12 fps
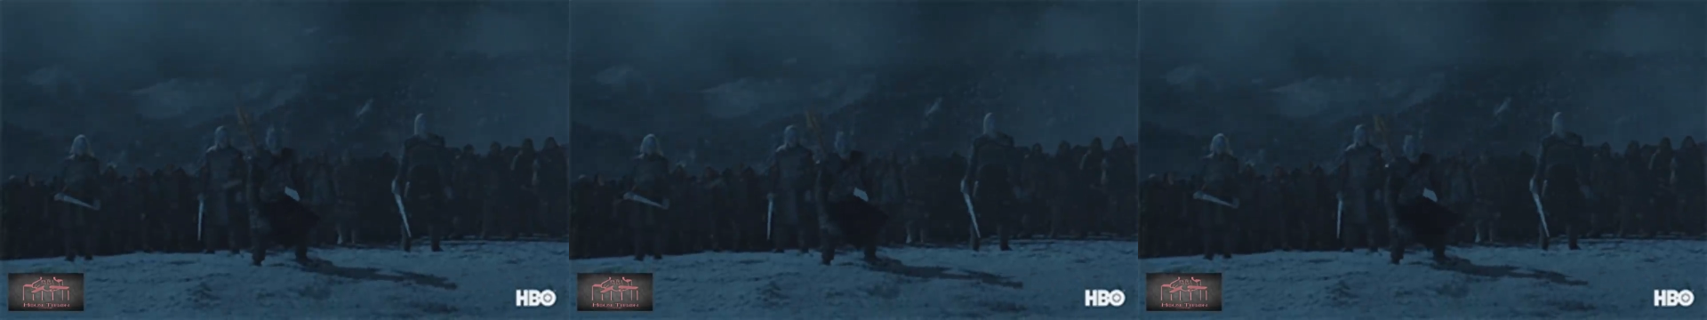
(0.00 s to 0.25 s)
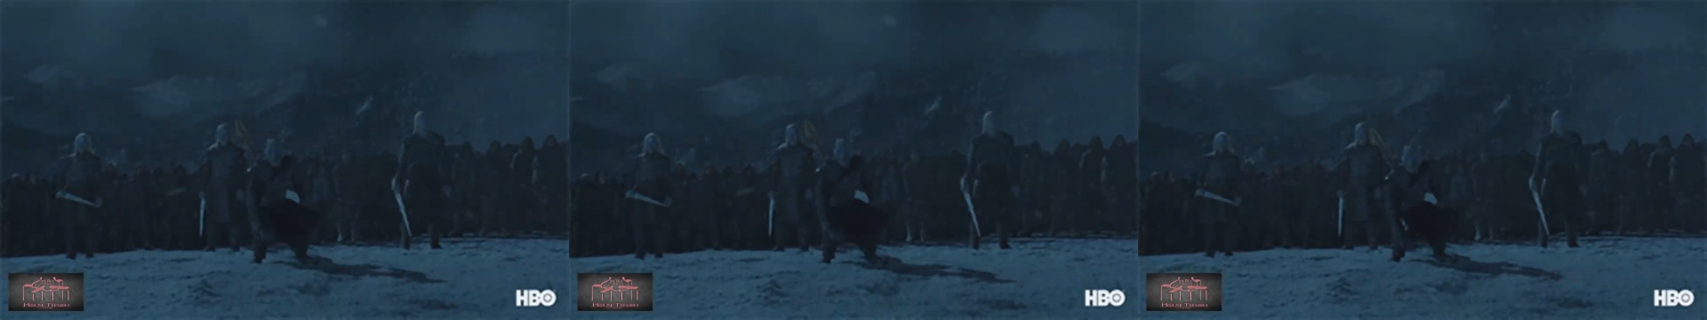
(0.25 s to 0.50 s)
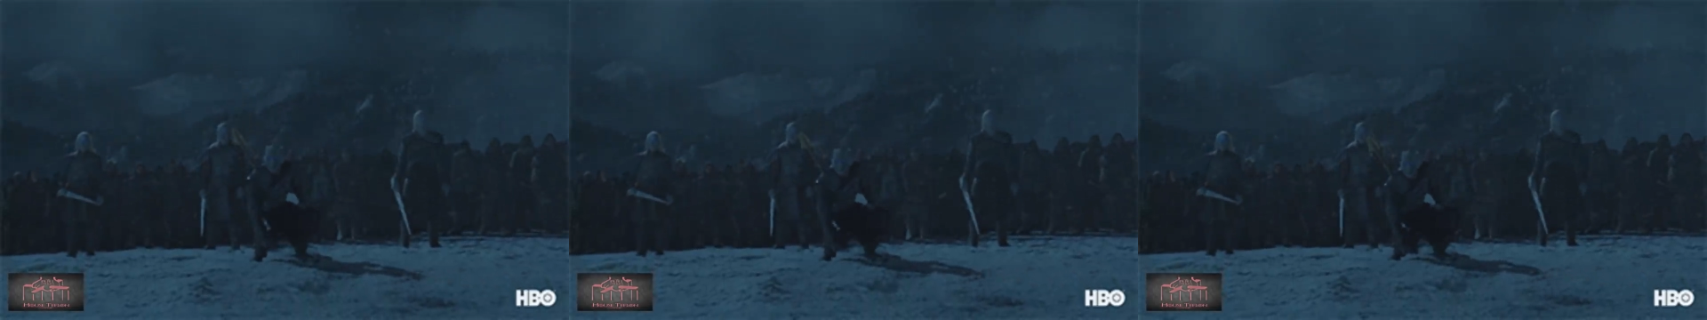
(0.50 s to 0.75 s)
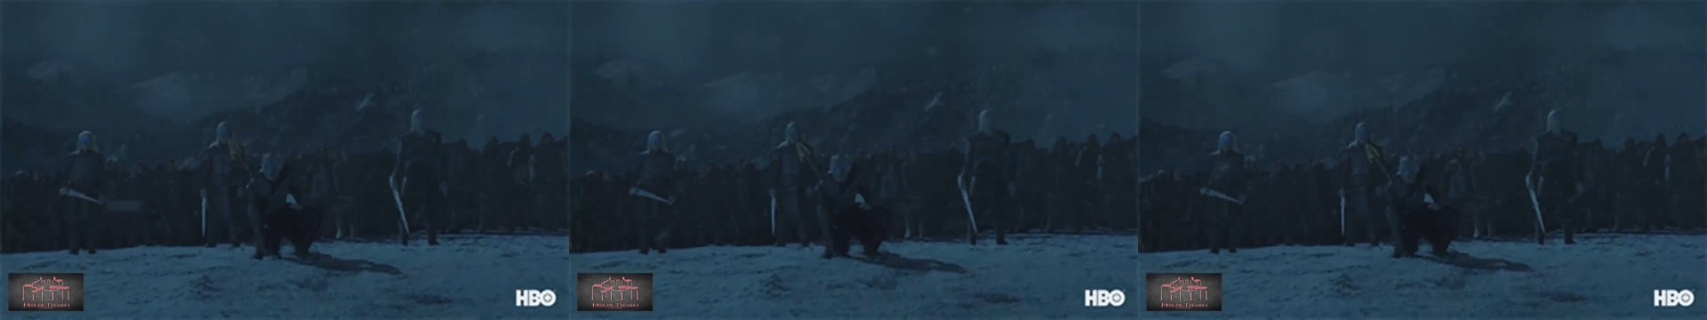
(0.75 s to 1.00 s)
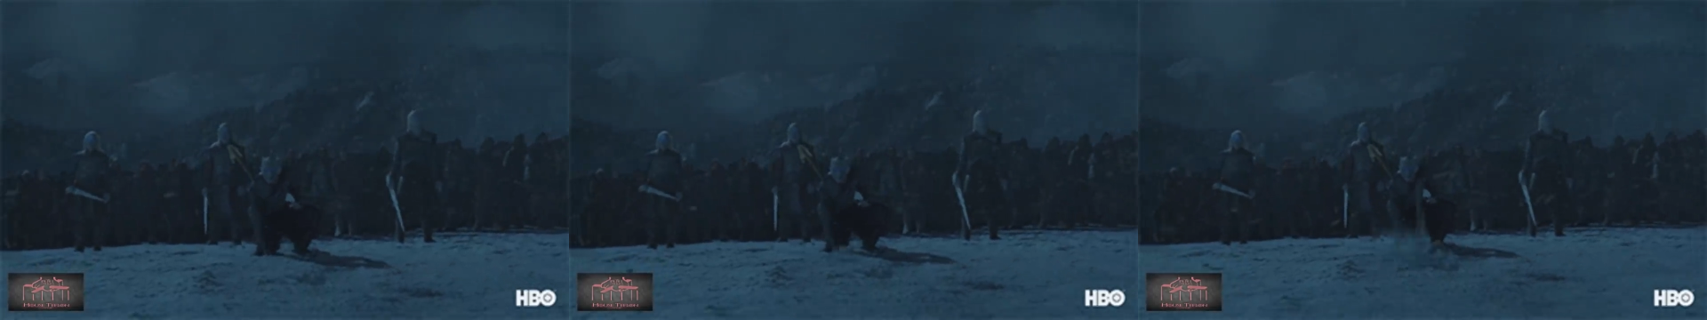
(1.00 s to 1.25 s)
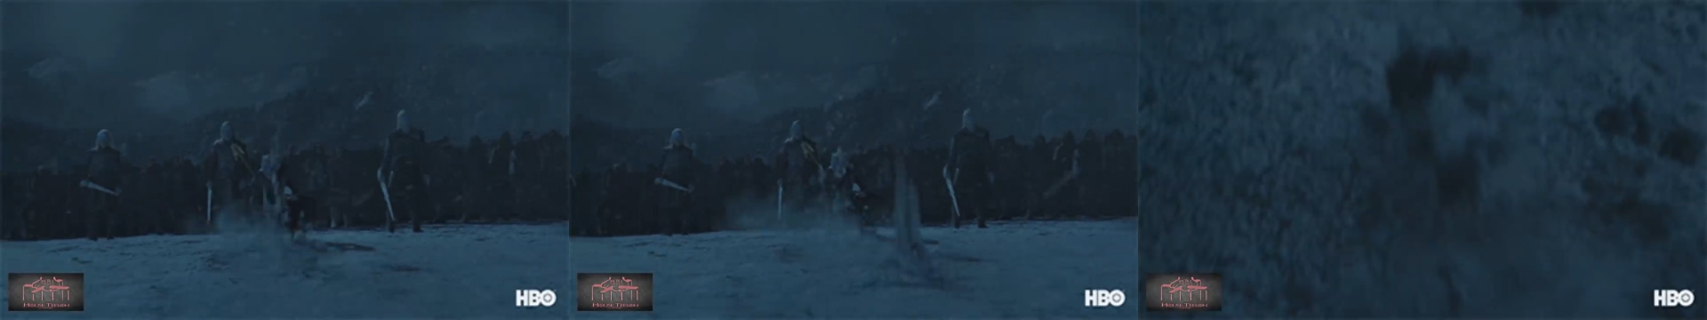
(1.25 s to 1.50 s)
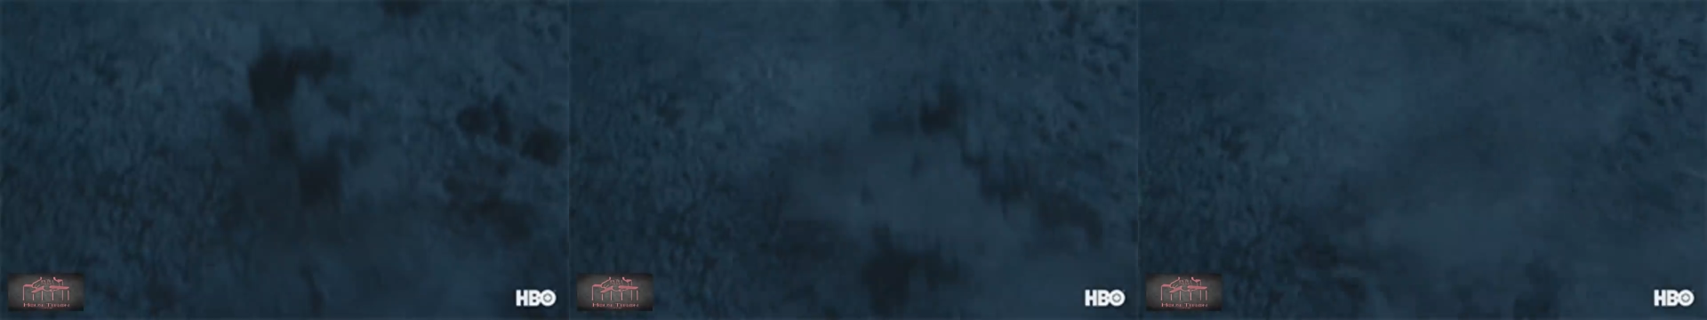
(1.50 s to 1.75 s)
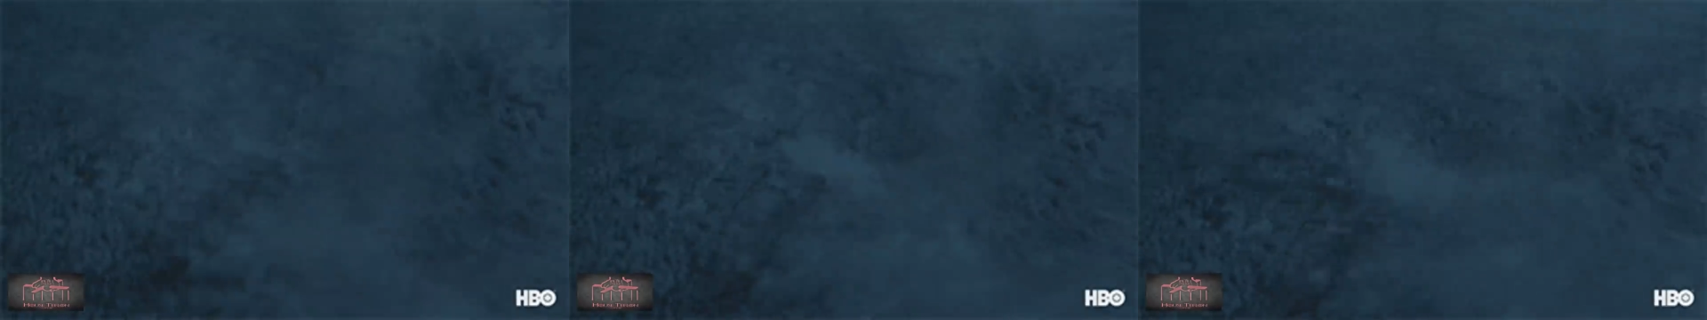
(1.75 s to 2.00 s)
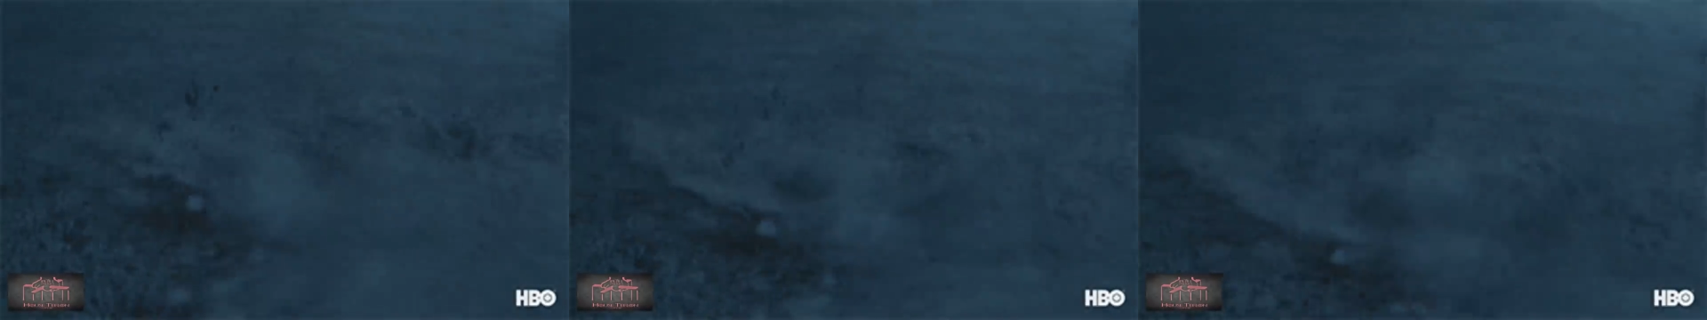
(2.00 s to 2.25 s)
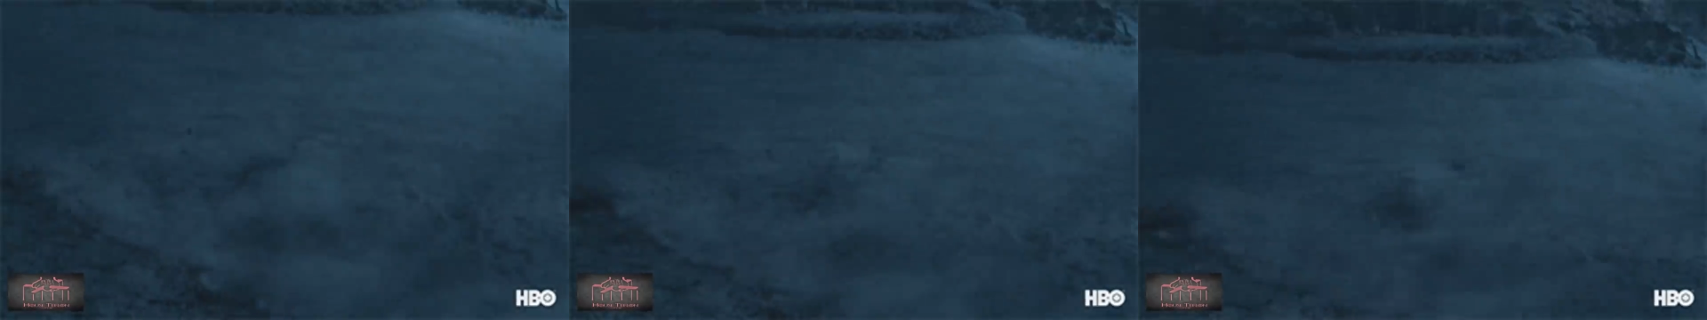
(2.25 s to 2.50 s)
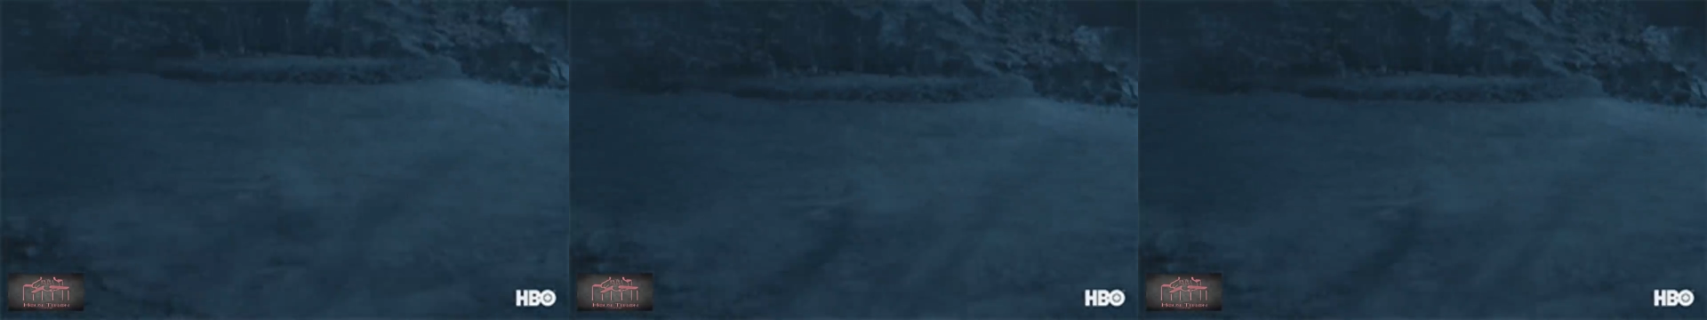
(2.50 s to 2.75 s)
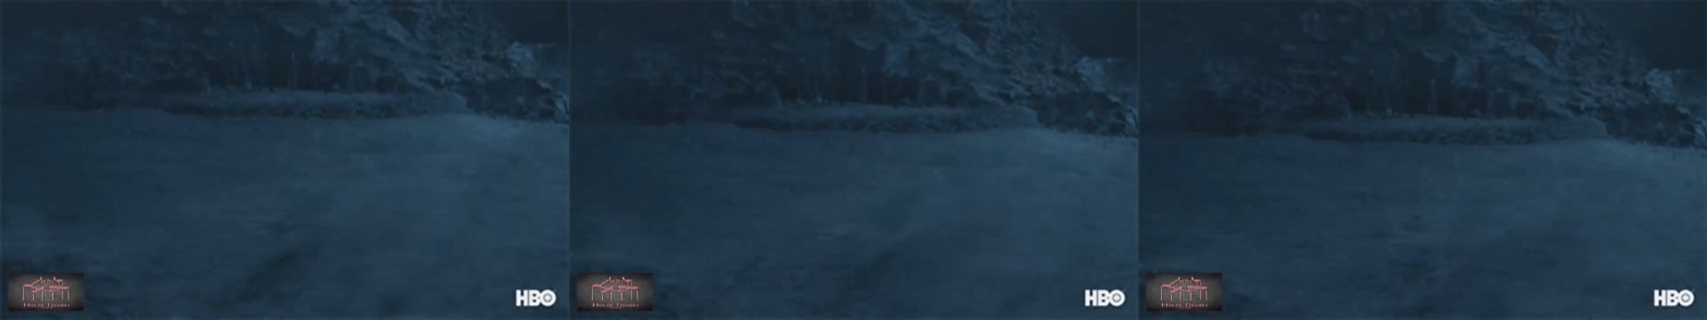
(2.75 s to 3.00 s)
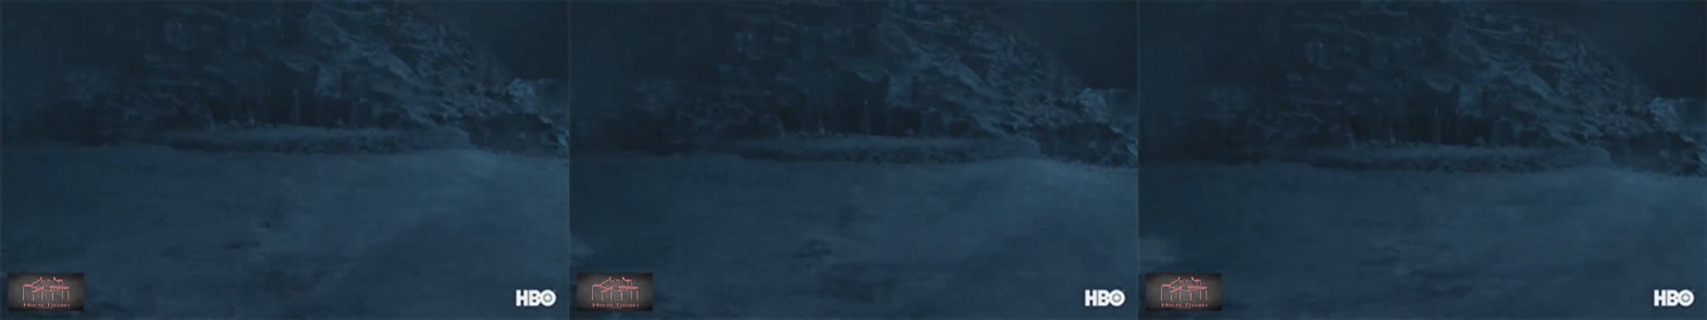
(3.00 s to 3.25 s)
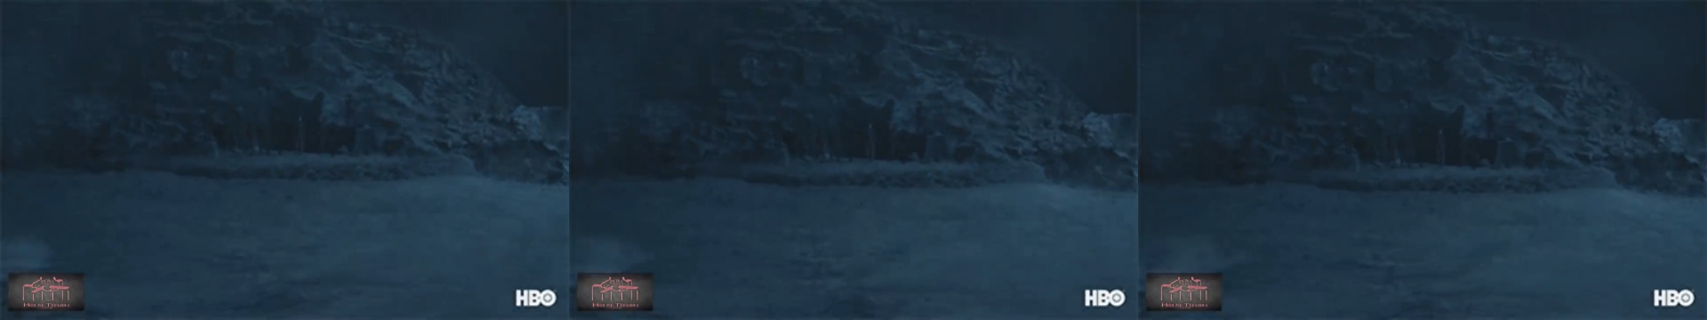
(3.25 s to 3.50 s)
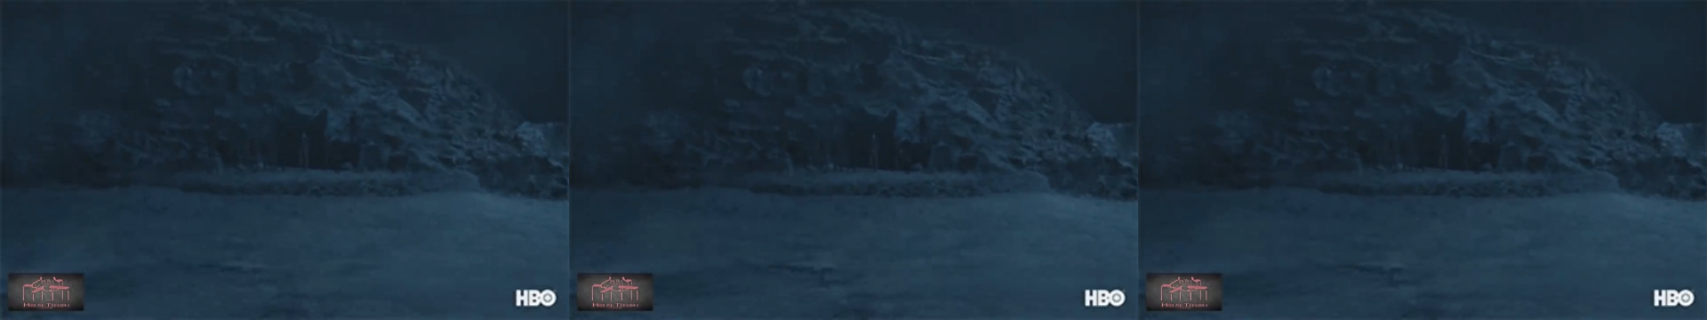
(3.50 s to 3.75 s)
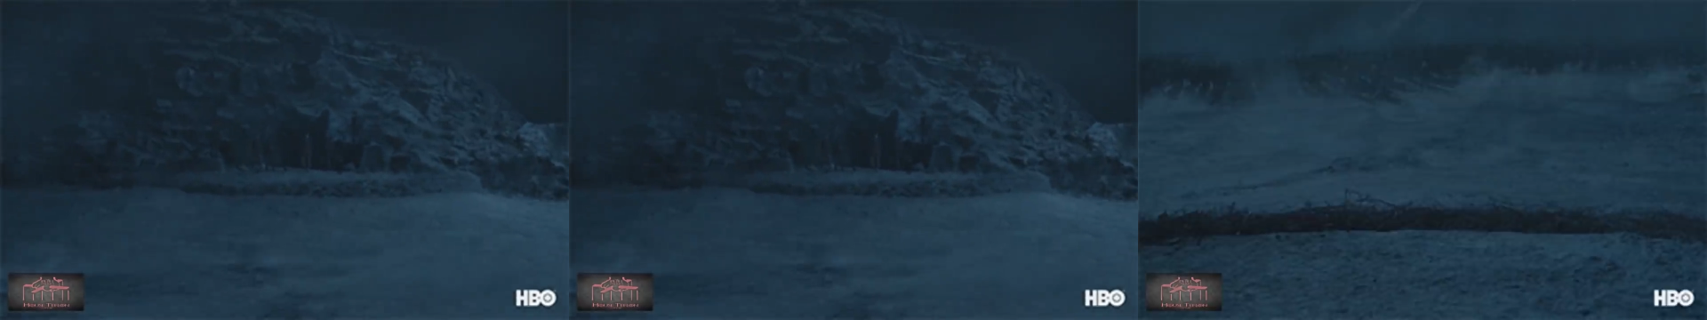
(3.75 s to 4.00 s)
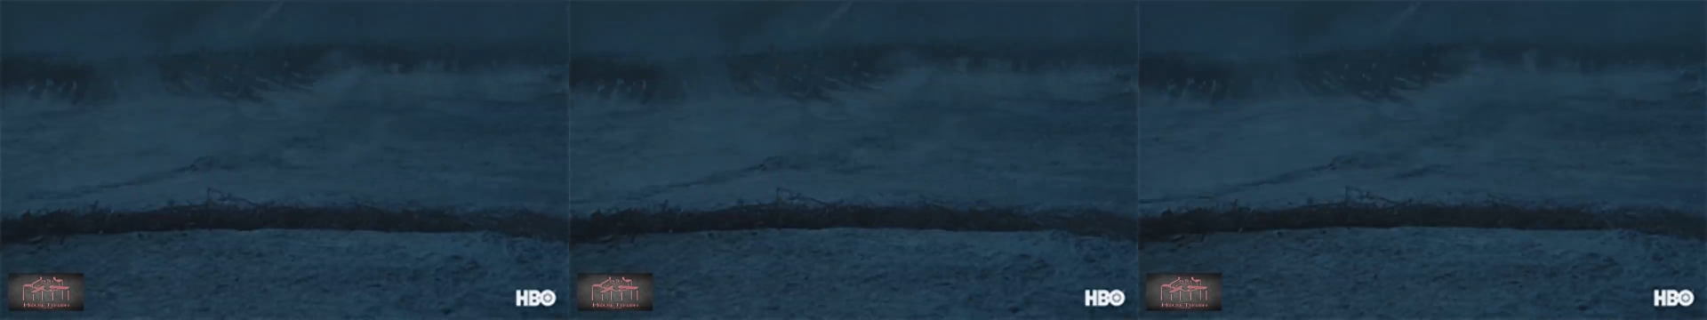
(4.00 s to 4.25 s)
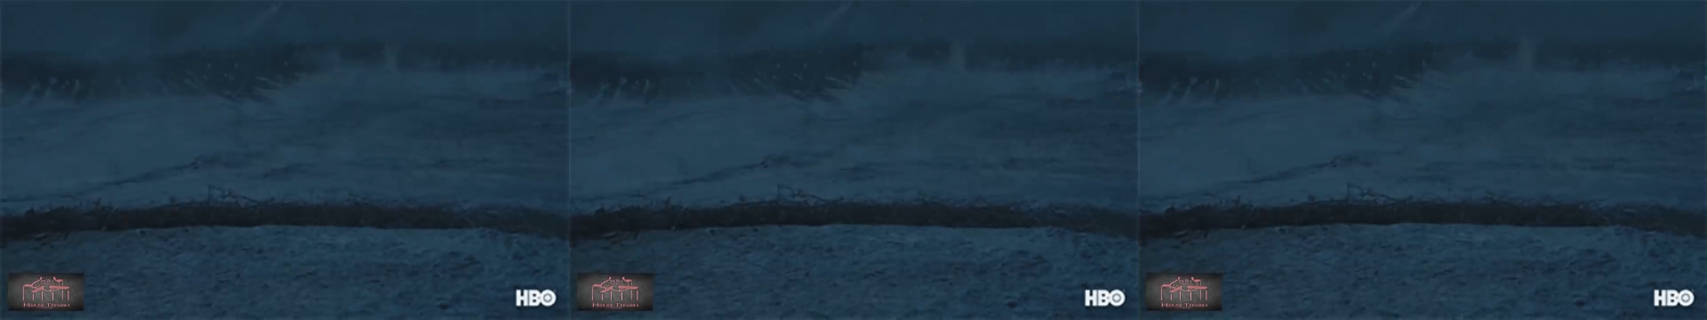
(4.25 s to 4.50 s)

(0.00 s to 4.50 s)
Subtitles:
No face is visible, so there are no lips to read.